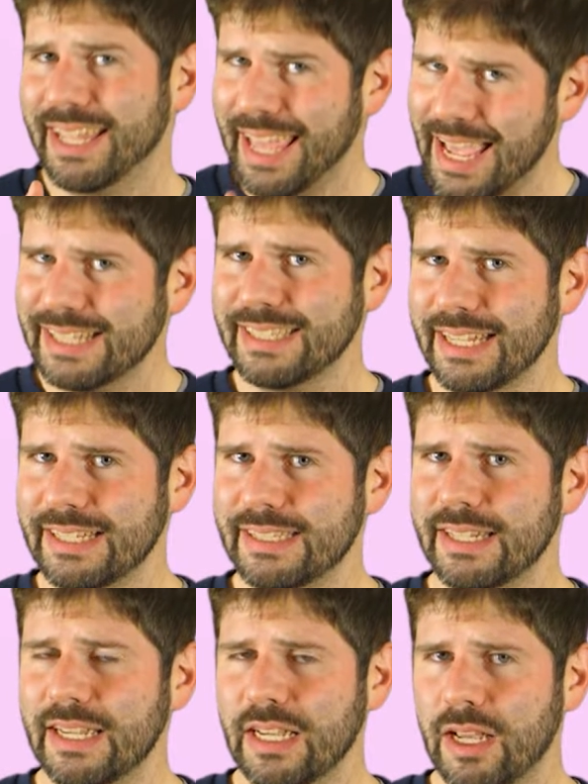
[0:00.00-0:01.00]
of guesses,
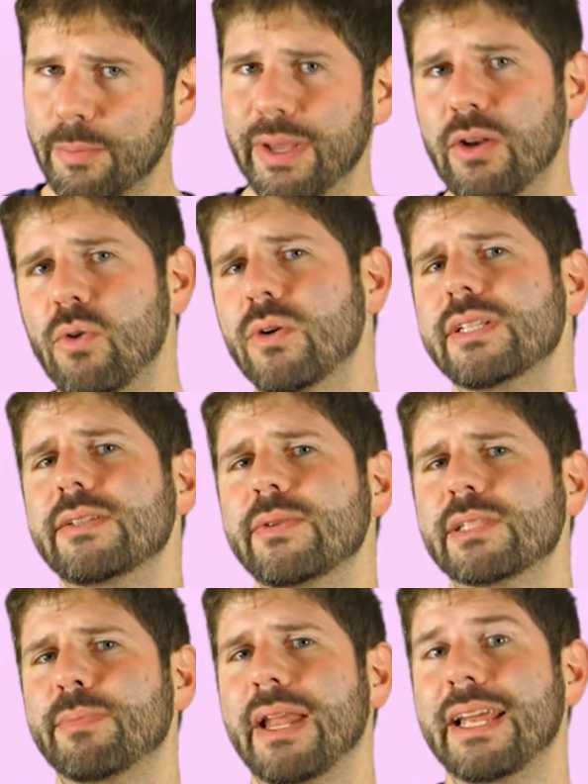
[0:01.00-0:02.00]
but in order to
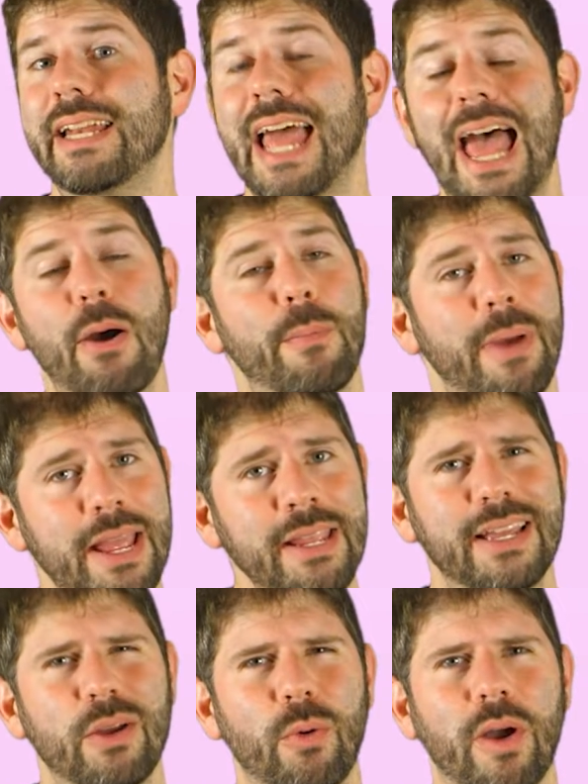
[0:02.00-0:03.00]
explain how a
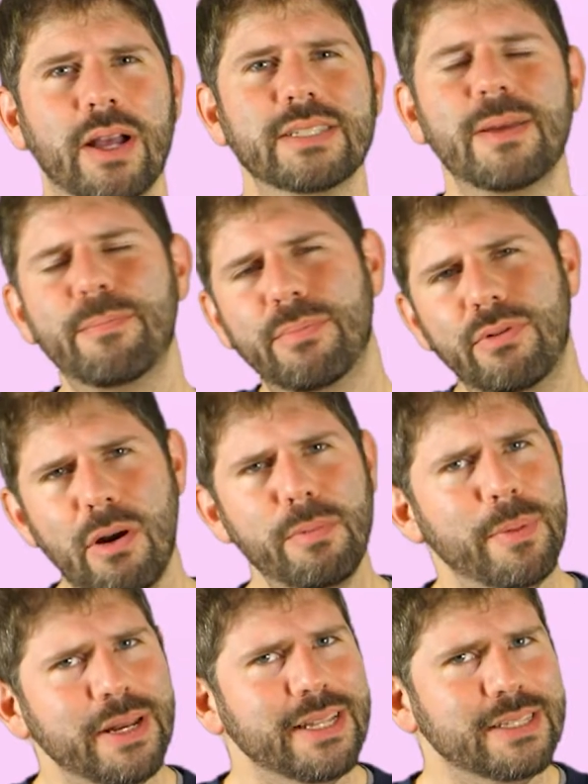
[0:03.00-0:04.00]
painkiller works, I
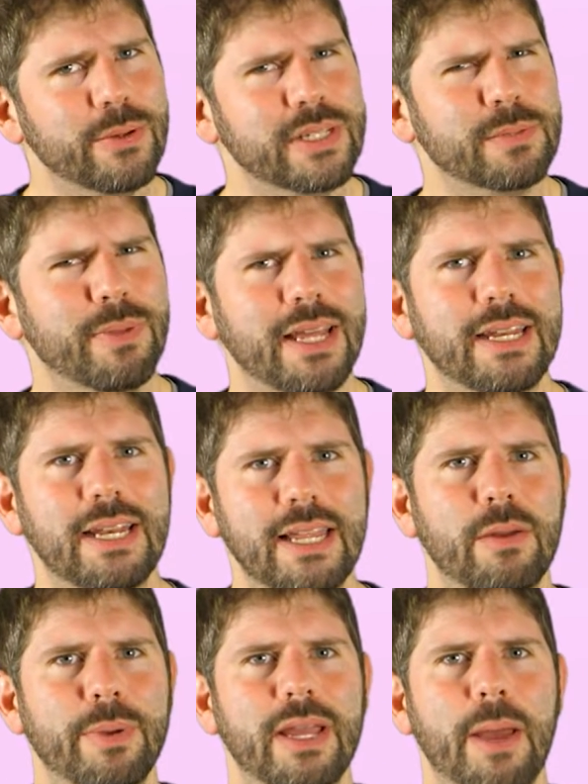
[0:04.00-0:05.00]
probably need to explain a
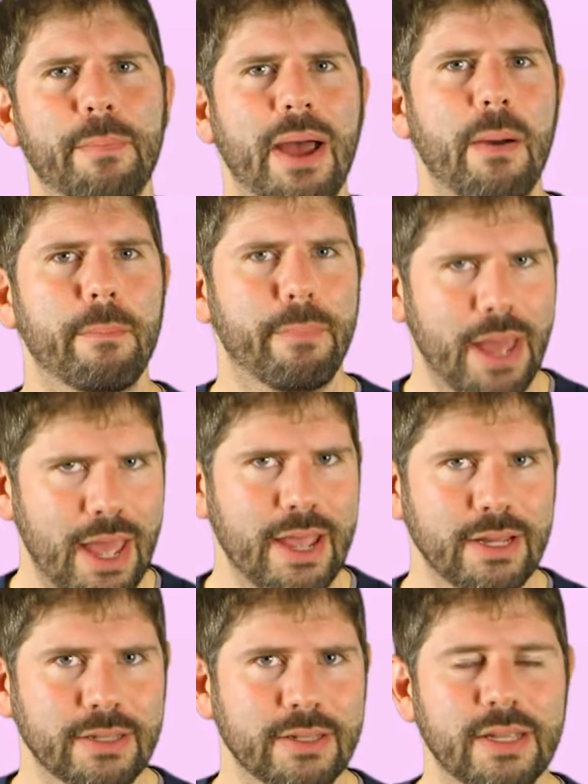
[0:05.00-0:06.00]
little bit about
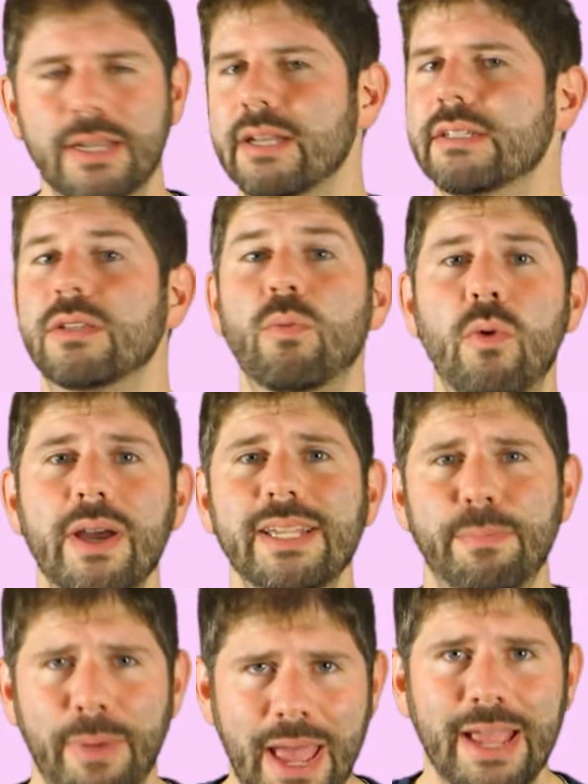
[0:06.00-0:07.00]
pain. So what
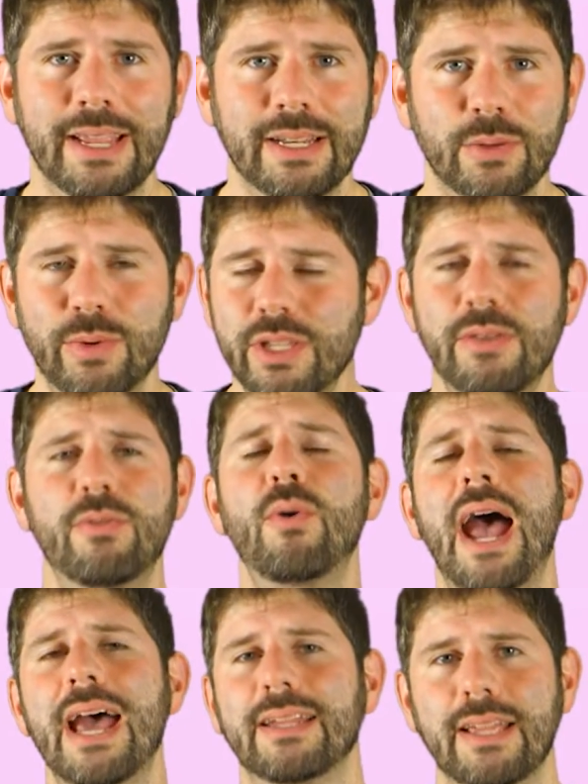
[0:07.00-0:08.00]
is pain? Well, you've all
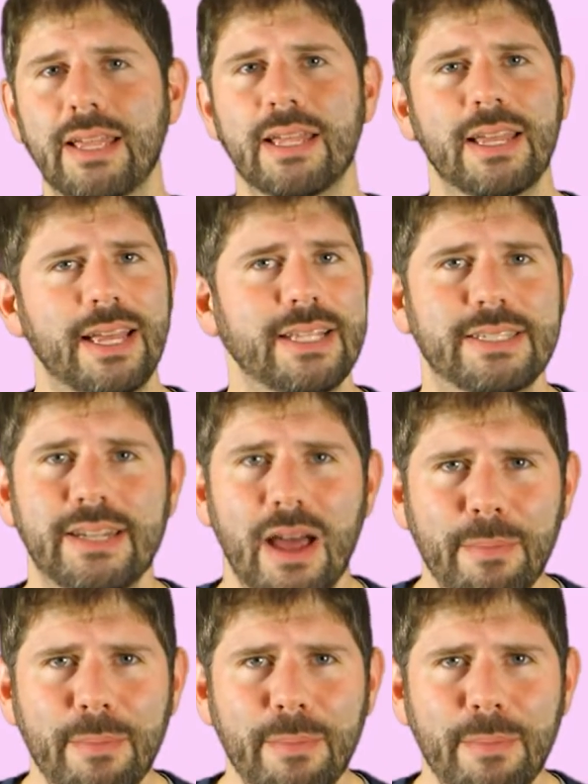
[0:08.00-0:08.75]
had it. It's an